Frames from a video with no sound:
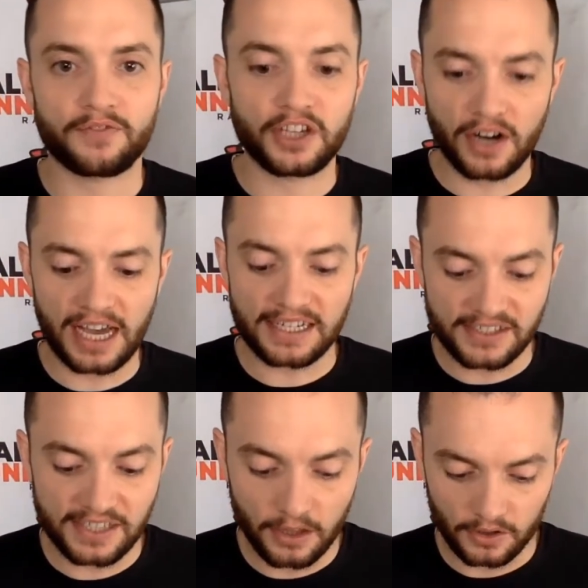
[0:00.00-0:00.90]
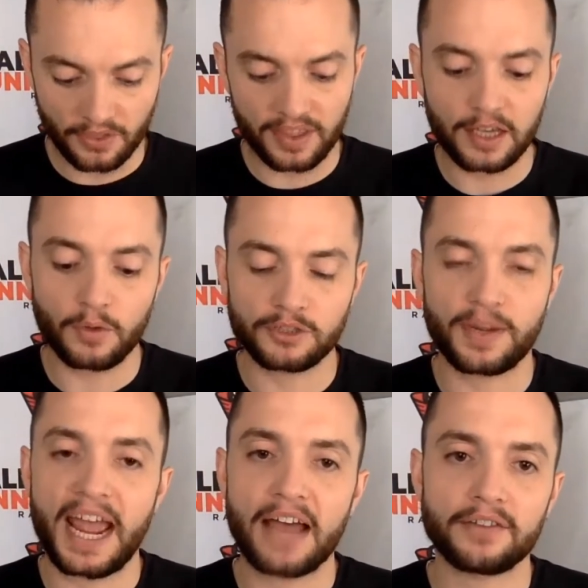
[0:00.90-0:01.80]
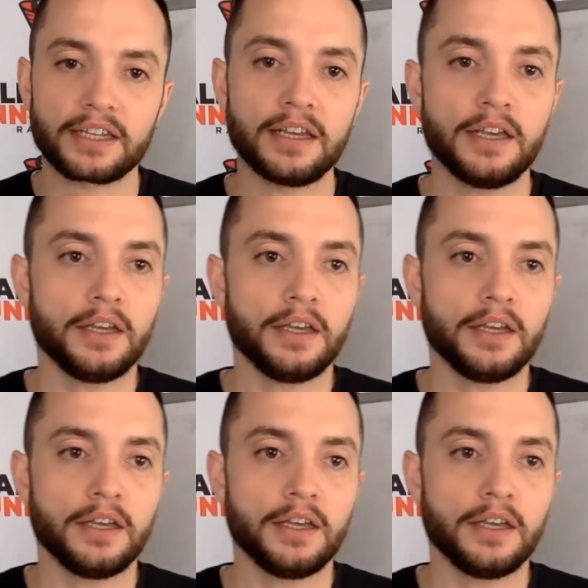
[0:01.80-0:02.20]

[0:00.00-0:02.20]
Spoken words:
to figure out how to sell our thing once we have it.